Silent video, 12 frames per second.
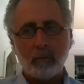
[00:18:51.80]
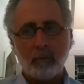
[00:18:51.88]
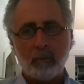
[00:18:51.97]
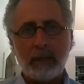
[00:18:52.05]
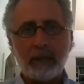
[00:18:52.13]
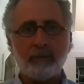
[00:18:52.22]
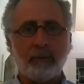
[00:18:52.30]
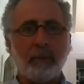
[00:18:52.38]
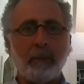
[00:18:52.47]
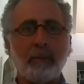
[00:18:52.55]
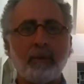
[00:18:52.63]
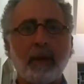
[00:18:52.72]
we need to
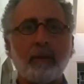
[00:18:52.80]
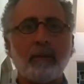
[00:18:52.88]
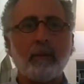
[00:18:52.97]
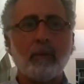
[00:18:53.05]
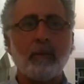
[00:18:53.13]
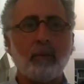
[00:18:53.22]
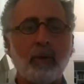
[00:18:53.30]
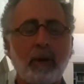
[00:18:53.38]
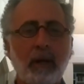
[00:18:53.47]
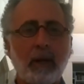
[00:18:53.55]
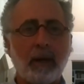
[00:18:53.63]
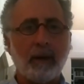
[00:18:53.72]
remember that
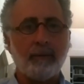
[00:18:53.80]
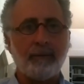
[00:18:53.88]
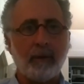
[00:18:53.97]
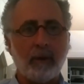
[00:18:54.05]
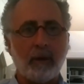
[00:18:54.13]
we have